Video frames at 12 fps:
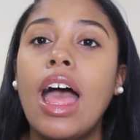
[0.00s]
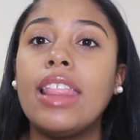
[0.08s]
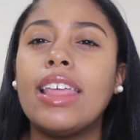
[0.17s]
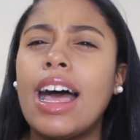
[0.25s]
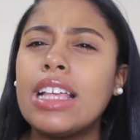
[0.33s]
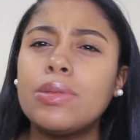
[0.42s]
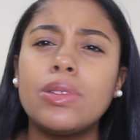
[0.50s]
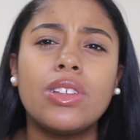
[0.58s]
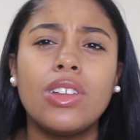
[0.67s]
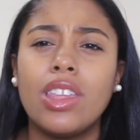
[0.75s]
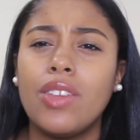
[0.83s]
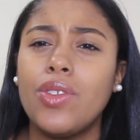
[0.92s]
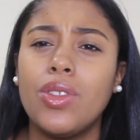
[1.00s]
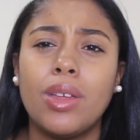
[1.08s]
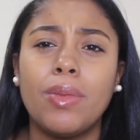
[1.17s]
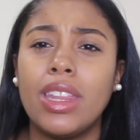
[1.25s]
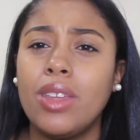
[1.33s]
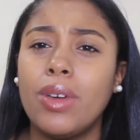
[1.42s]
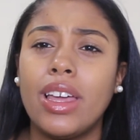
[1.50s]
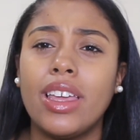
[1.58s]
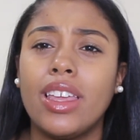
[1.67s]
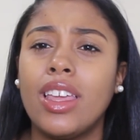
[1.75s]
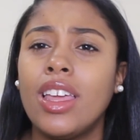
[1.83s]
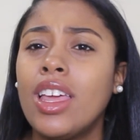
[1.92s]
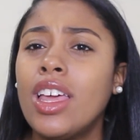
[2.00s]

The hospital's going to give you them anyway.